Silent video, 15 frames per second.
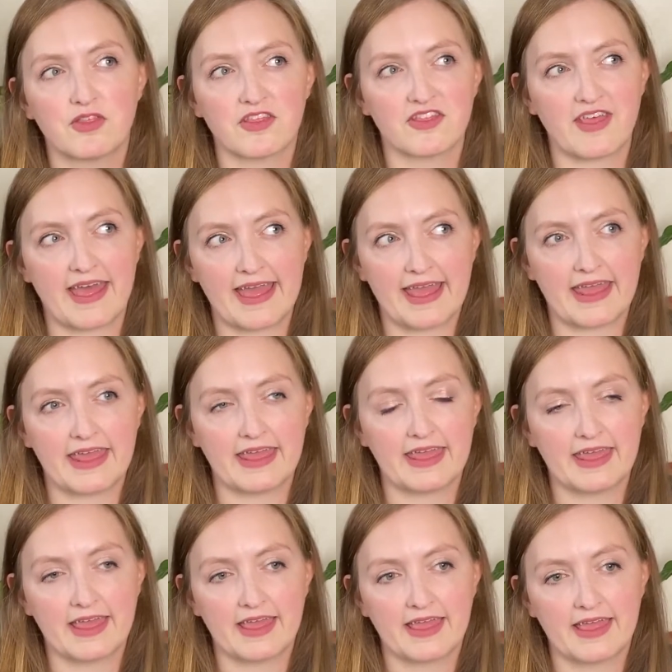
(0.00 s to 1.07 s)
that they
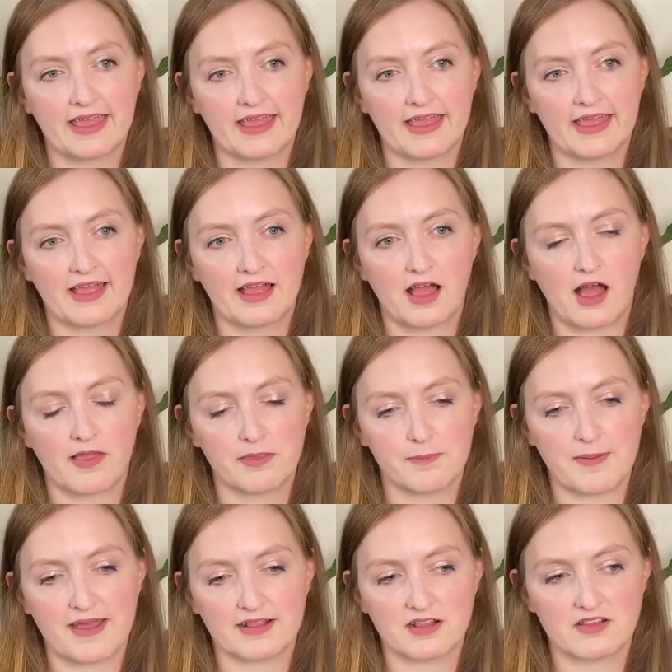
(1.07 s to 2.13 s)
are the
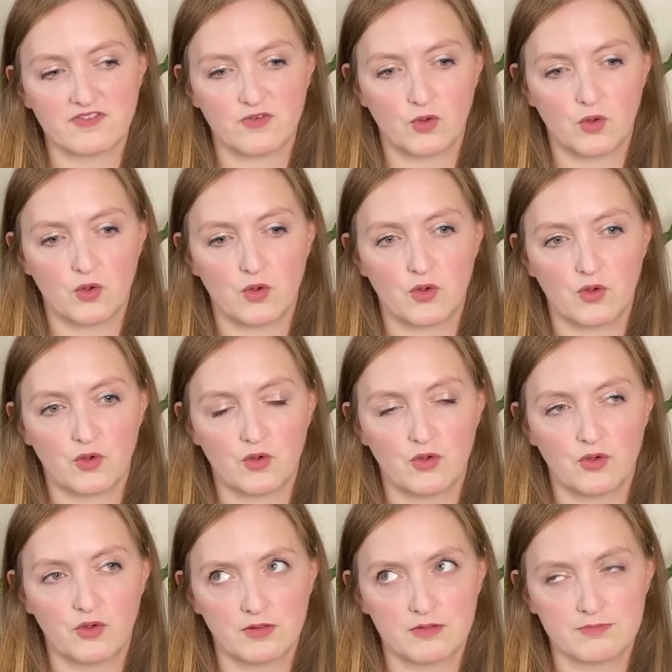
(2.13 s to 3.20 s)
best for
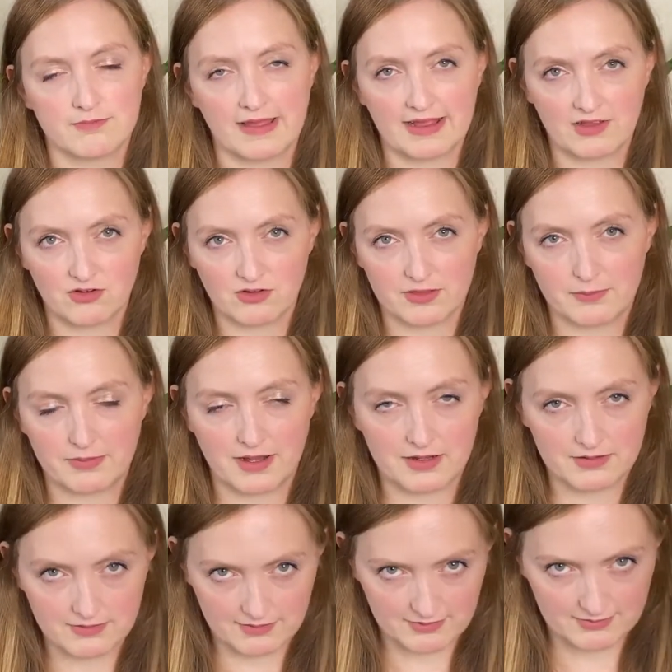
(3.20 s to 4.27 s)
making sure the plant
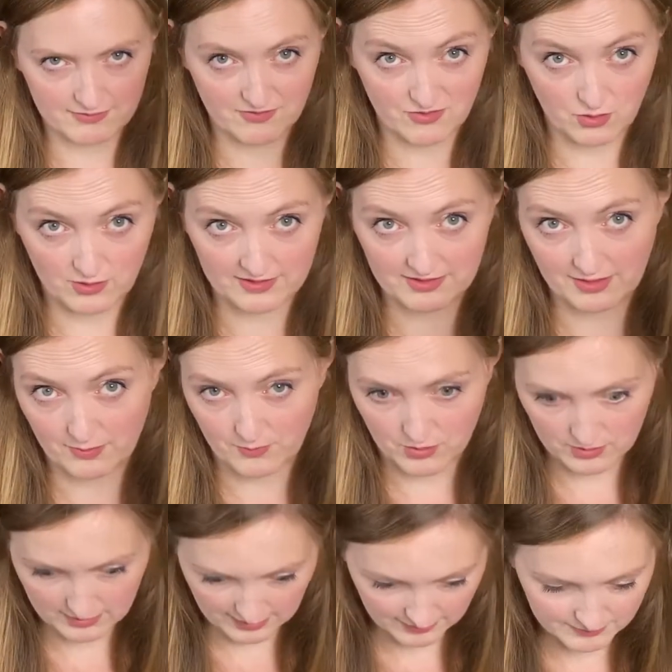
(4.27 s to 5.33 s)
doesn't fall into the
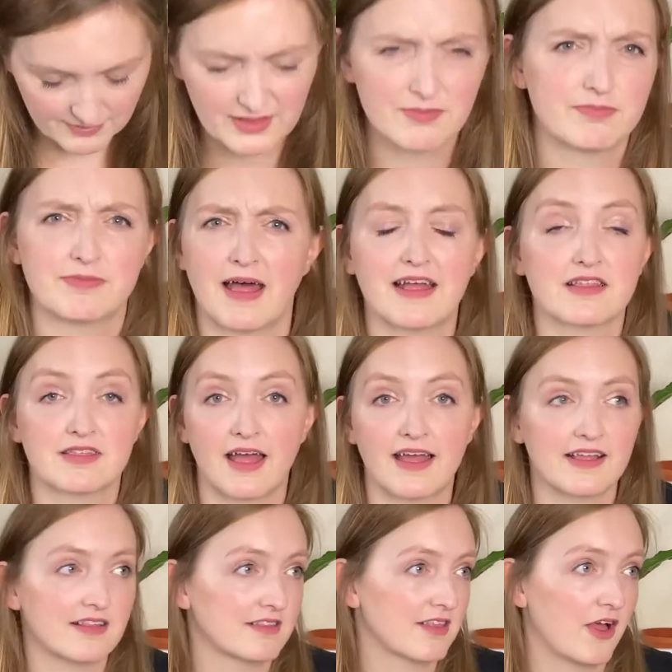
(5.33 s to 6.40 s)
water. That
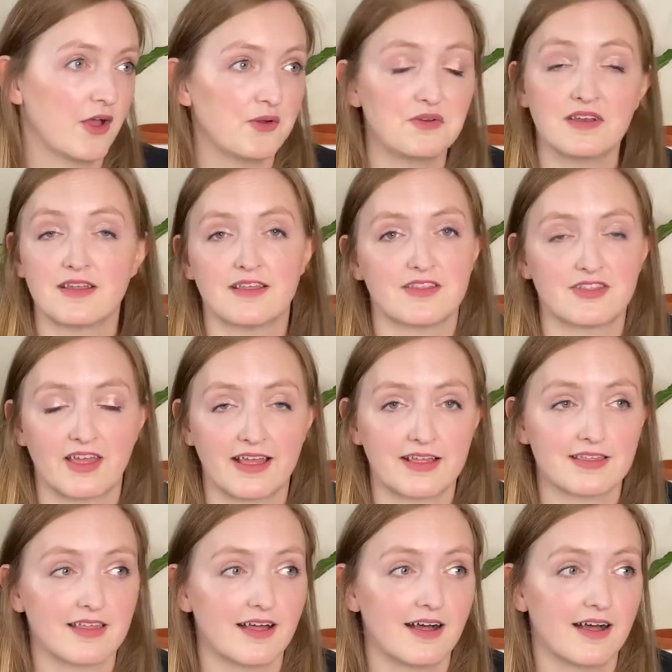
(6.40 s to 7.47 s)
is the only thing
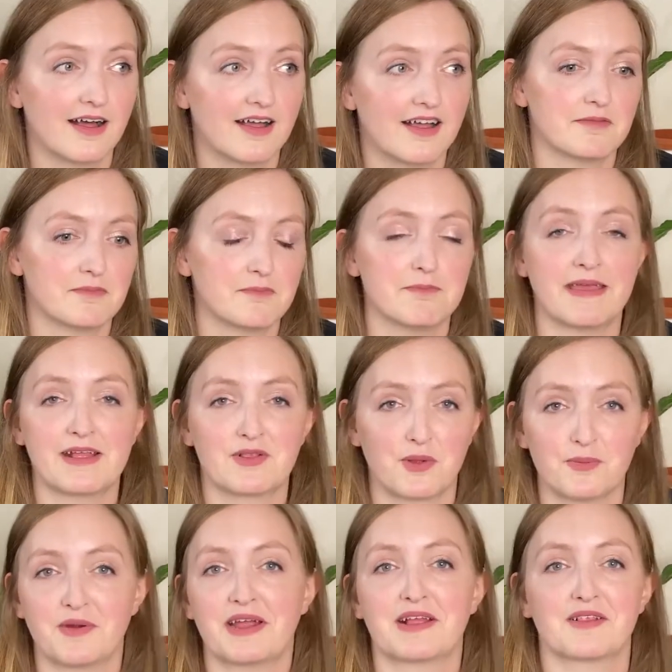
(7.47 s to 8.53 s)
that makes or
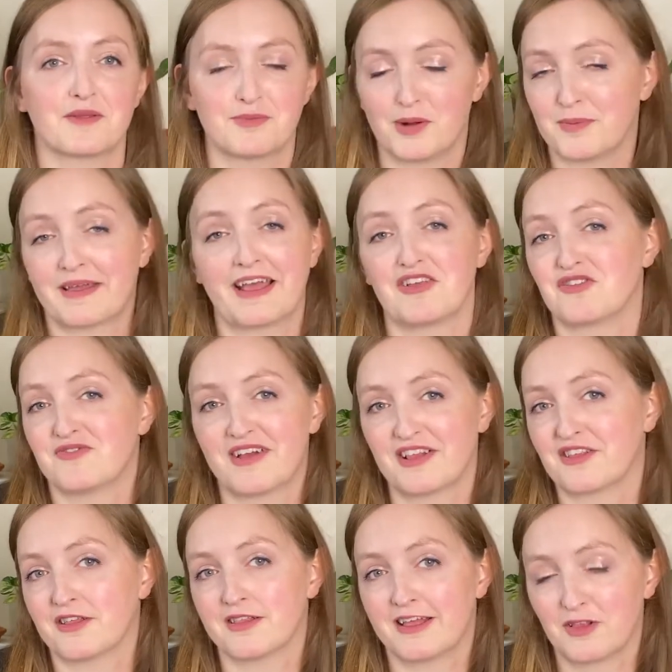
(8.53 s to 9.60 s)
breaks a propagation
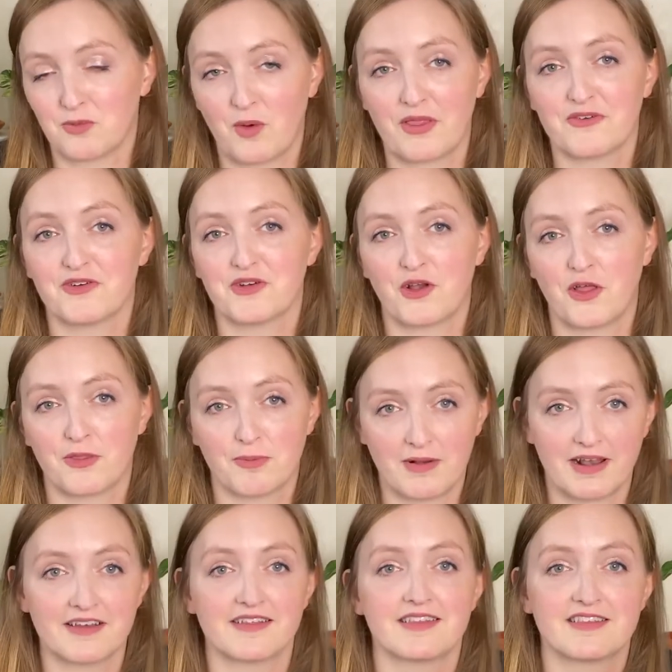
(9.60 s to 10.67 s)
vessel, is whether or not the
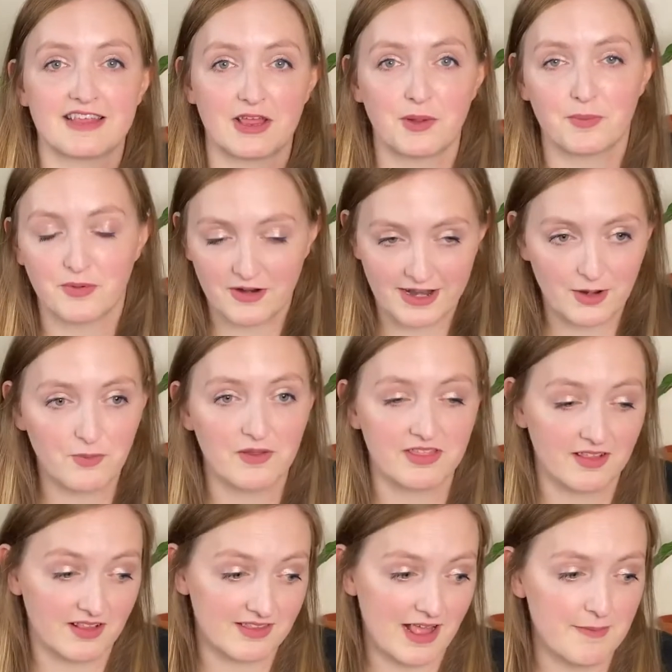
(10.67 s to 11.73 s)
plant can stay upright with the
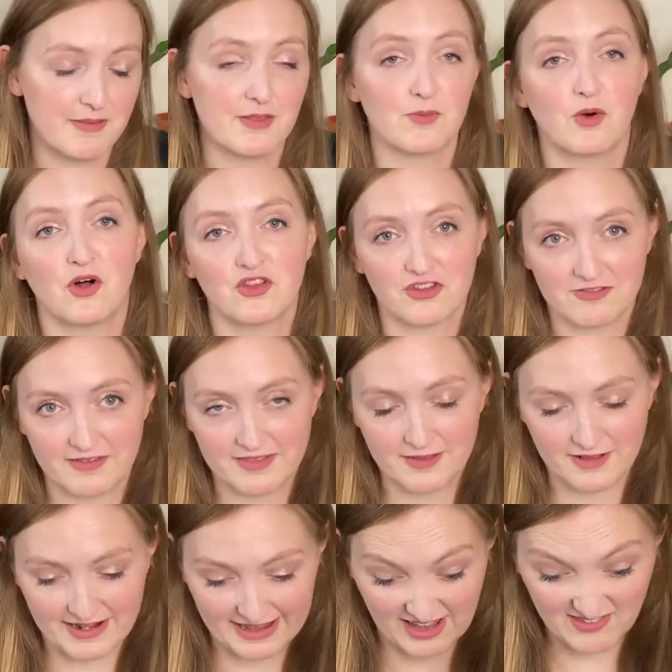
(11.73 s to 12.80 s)
stem in the water and the
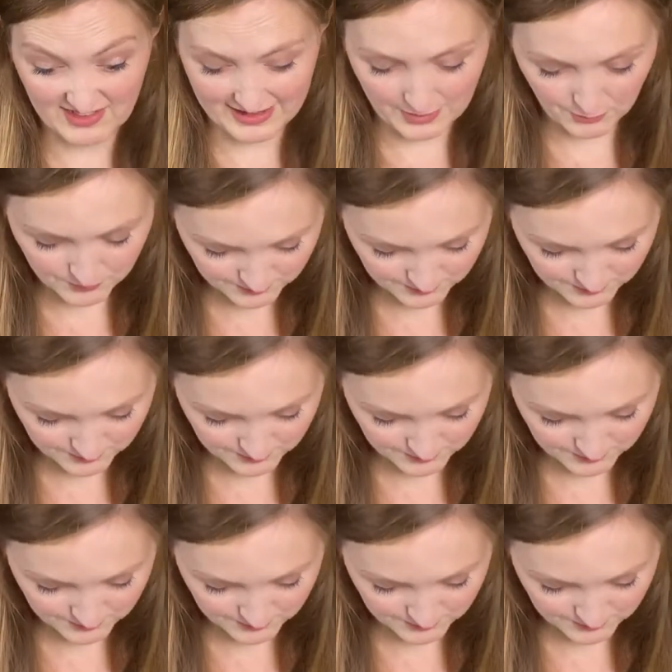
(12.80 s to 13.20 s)
leaves out.